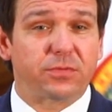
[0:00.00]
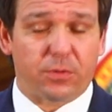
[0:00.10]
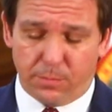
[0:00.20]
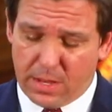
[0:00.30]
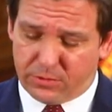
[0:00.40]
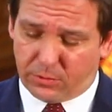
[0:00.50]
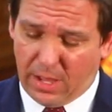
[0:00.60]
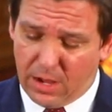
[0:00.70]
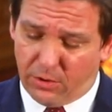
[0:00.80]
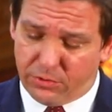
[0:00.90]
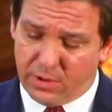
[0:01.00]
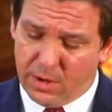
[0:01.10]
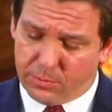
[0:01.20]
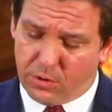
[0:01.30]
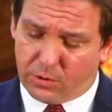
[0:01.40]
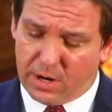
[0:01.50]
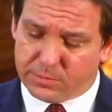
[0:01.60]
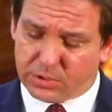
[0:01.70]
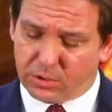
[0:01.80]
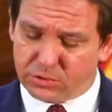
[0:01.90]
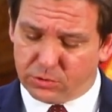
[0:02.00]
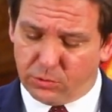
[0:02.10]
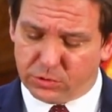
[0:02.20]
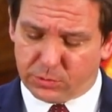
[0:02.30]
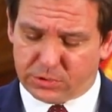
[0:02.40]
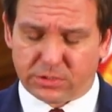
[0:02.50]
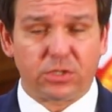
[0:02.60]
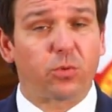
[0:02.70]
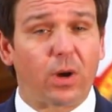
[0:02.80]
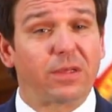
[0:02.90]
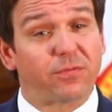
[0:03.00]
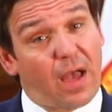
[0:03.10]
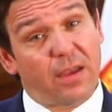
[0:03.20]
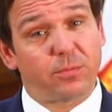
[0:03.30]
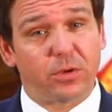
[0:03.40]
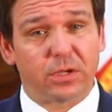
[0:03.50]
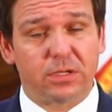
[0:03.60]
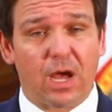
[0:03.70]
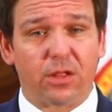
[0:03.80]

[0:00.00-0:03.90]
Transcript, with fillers: for mental health programs in our schools, which is a $25 million